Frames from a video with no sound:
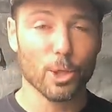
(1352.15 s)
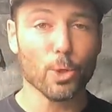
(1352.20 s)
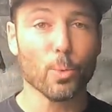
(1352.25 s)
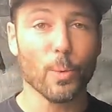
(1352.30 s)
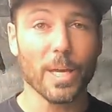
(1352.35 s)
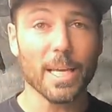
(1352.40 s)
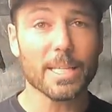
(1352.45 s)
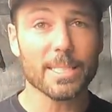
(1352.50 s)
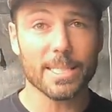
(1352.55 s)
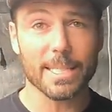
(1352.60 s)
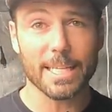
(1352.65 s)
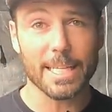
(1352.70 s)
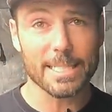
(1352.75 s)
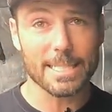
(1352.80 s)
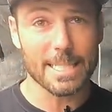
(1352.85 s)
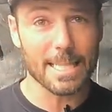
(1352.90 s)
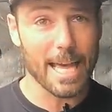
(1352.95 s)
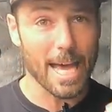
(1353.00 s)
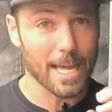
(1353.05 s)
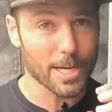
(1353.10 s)
two weeks to
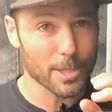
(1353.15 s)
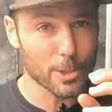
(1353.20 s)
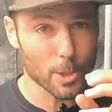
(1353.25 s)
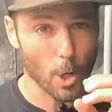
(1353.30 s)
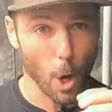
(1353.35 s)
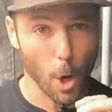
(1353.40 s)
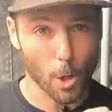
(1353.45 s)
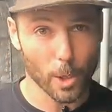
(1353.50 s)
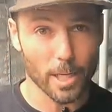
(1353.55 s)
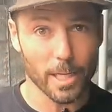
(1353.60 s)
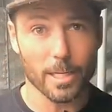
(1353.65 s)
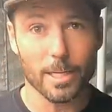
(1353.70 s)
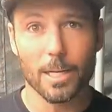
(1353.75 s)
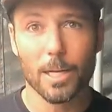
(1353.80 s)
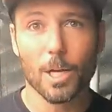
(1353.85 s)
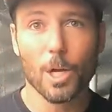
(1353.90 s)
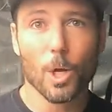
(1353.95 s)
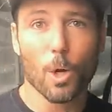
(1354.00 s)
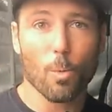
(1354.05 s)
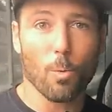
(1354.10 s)
get to that target
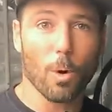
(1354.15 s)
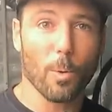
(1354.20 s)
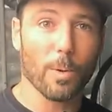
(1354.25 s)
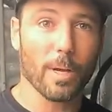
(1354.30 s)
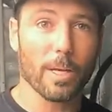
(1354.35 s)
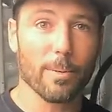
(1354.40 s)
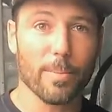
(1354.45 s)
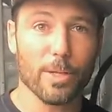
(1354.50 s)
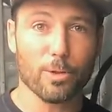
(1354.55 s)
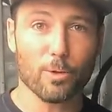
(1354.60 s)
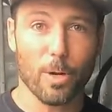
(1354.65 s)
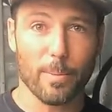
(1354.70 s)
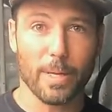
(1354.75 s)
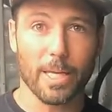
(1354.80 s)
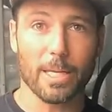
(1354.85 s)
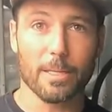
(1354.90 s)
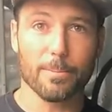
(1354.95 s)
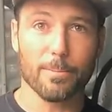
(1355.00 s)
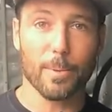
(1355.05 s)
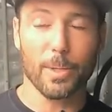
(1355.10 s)
where we're gonna be
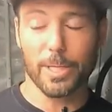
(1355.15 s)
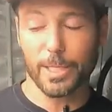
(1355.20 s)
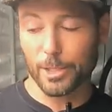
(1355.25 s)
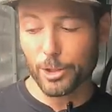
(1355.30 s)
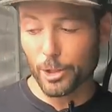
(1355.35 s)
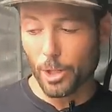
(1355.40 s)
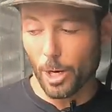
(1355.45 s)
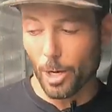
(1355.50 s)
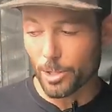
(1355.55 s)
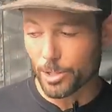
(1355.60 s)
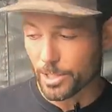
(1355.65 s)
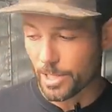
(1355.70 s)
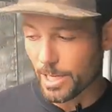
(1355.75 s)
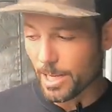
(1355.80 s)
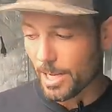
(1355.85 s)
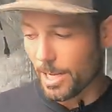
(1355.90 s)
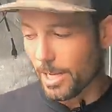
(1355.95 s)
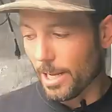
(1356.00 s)
trimming it and putting it in jars.